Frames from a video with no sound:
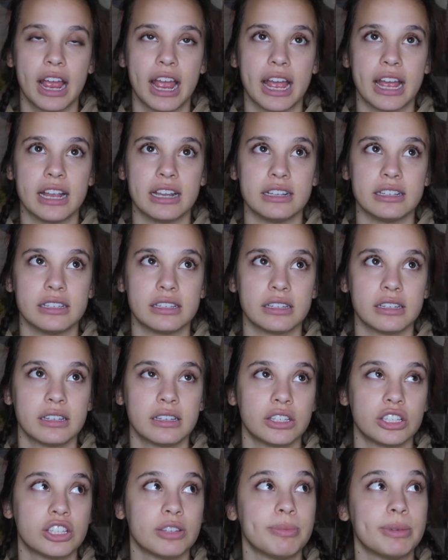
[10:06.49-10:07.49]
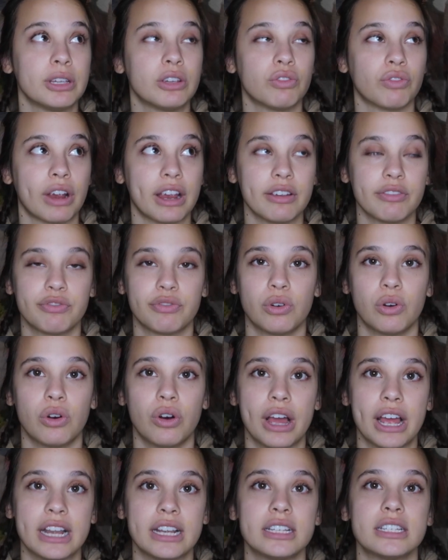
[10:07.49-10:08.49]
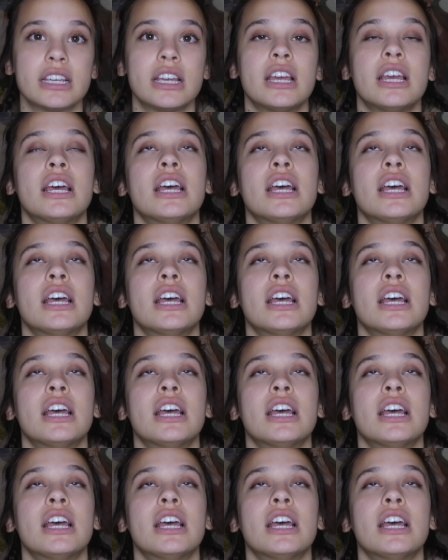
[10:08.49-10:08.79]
and to be grateful and